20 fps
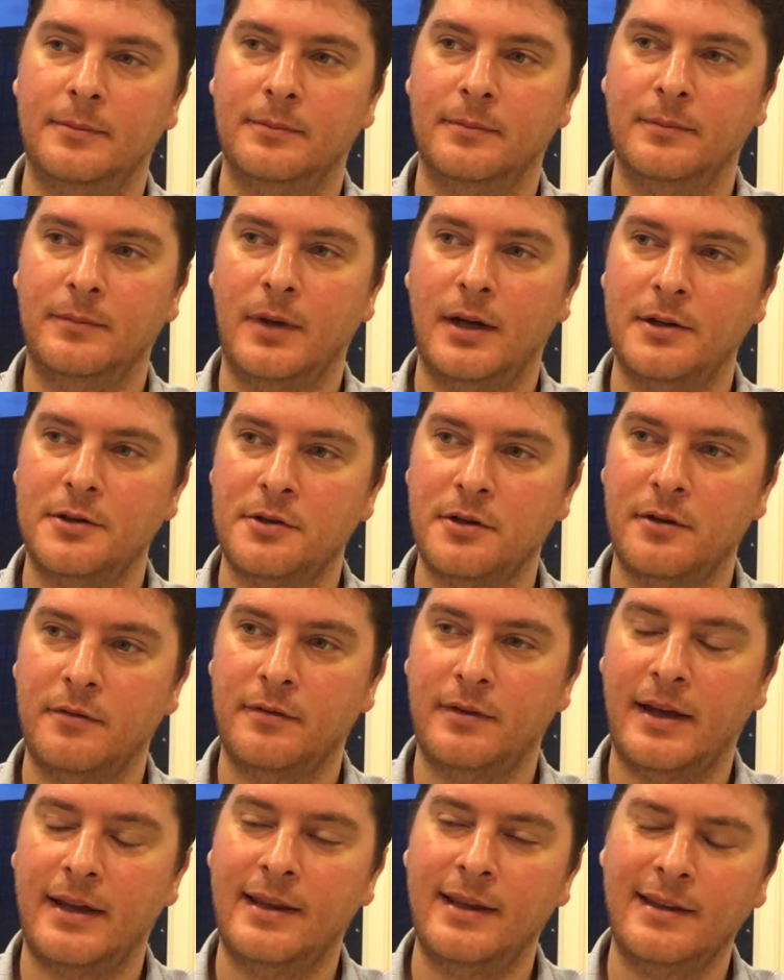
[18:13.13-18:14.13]
Not sure if,
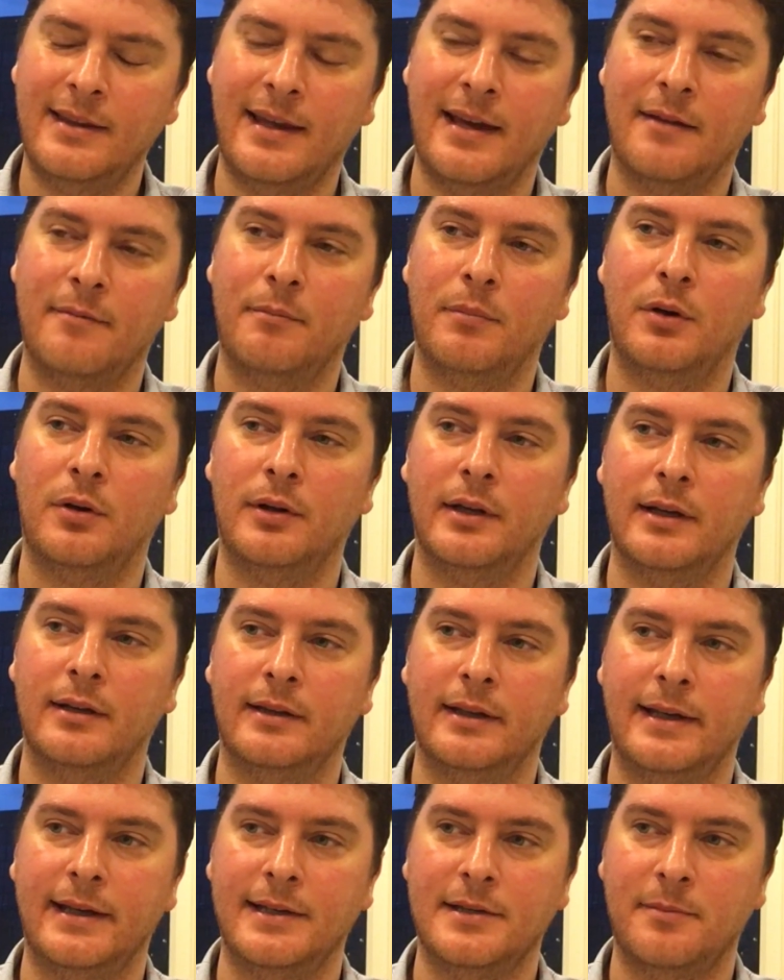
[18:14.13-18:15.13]
I think they have bowling
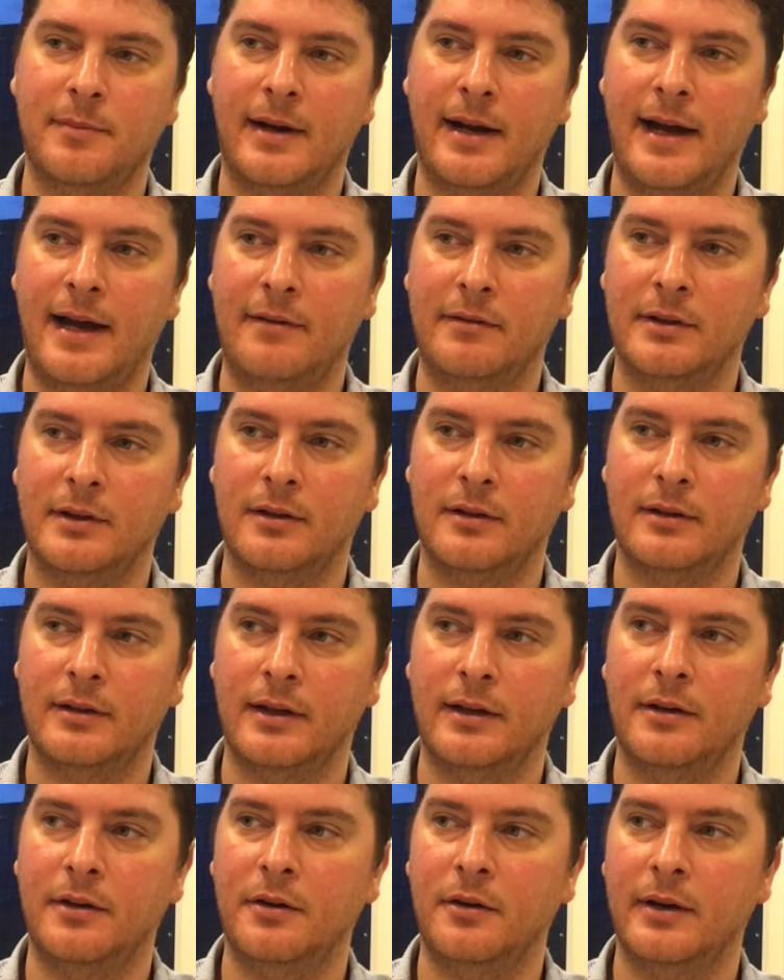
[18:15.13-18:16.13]
leagues, but I haven't looked
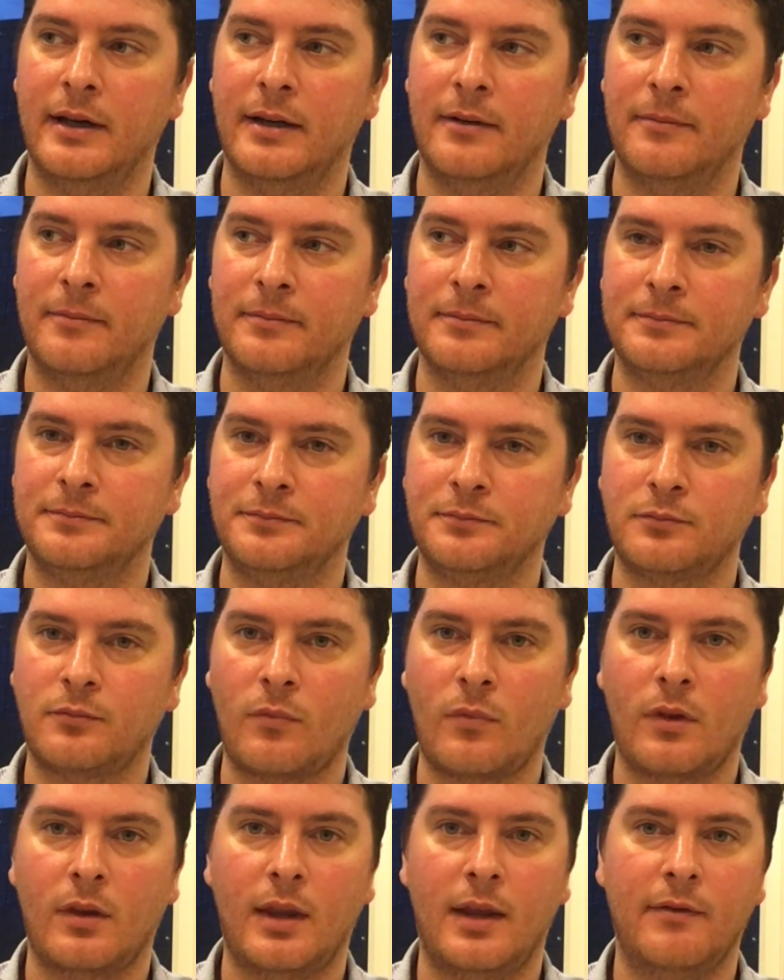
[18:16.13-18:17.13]
into it.
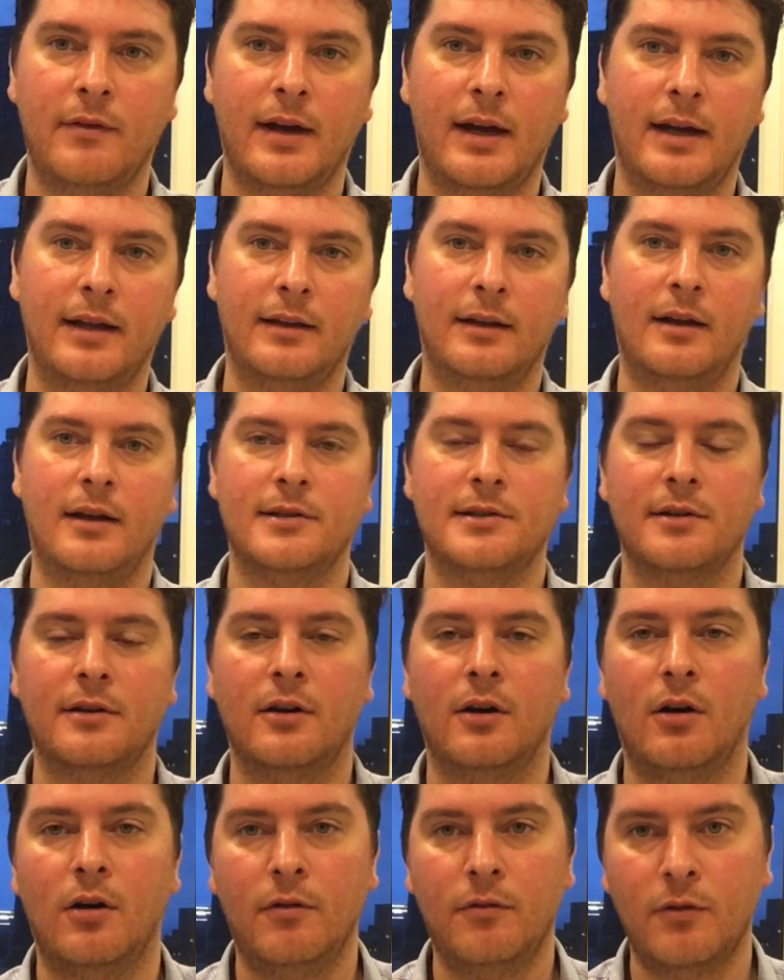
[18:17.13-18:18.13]
They've got lots of
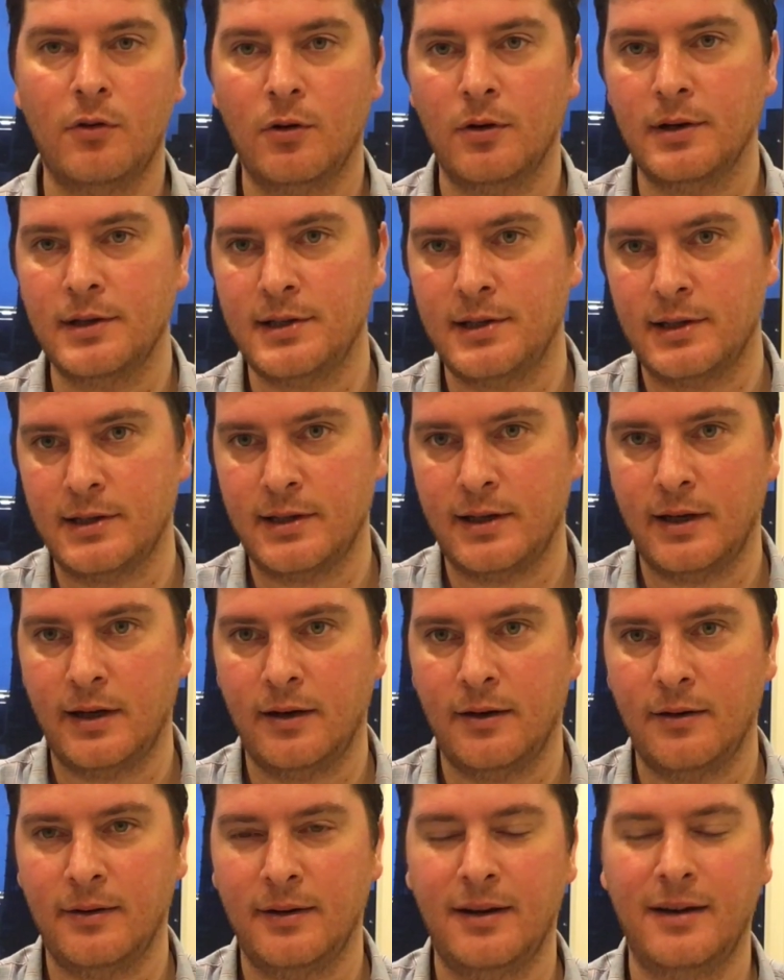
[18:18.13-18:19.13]
golf courses
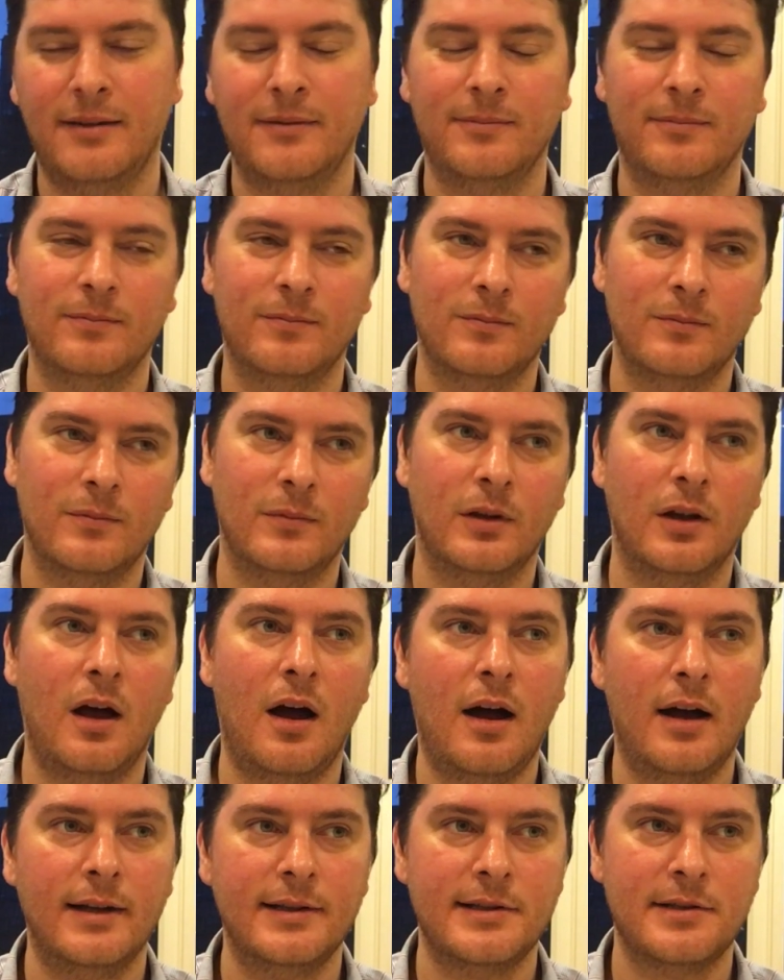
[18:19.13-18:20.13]
here. Not
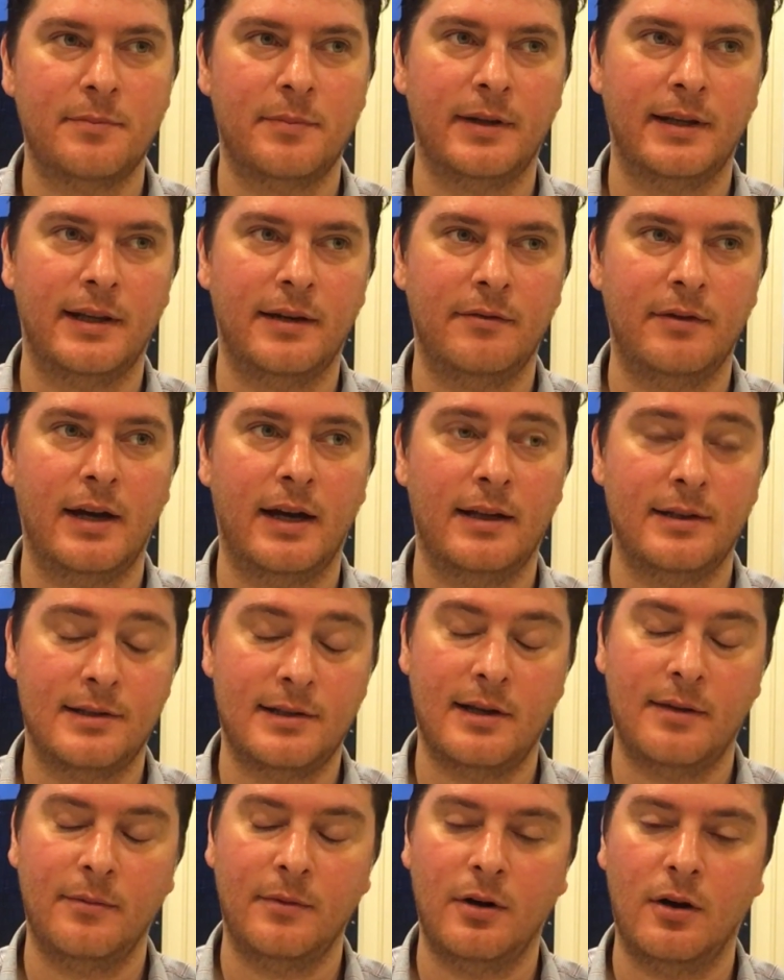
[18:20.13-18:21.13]
lots, but they've got
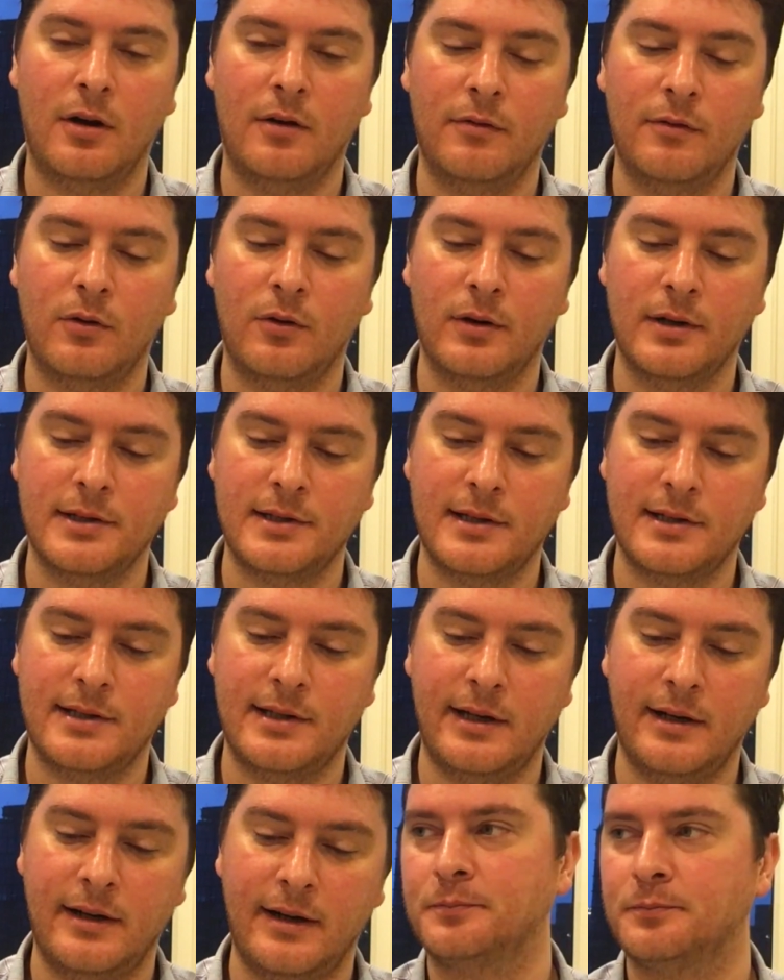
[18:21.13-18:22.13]
some golf courses
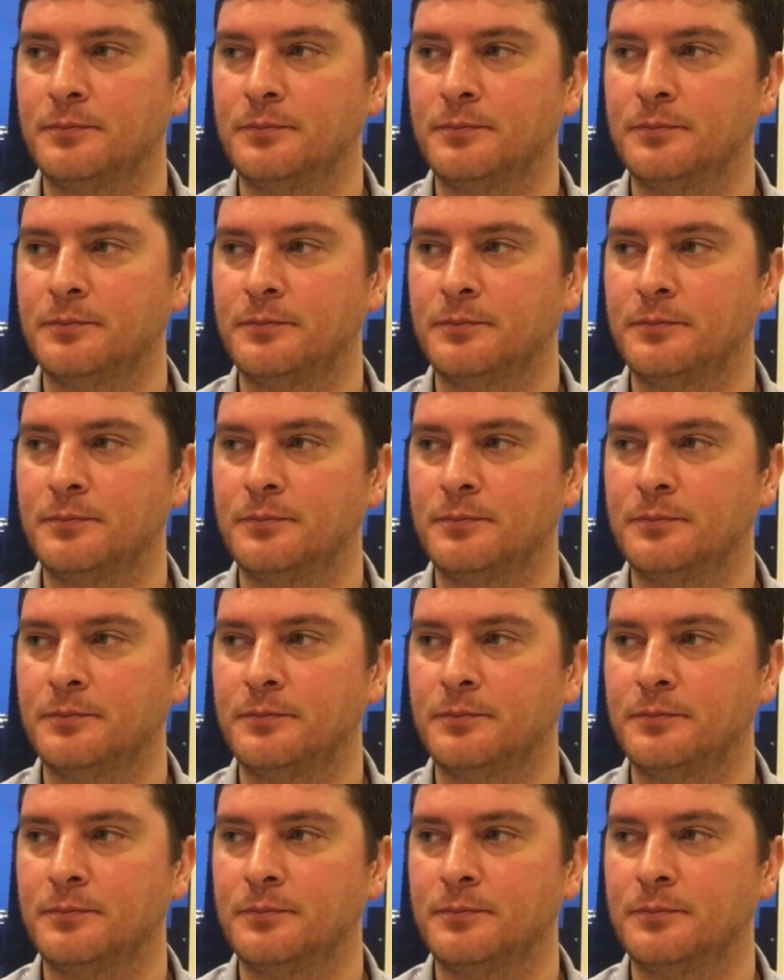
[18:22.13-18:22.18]
here.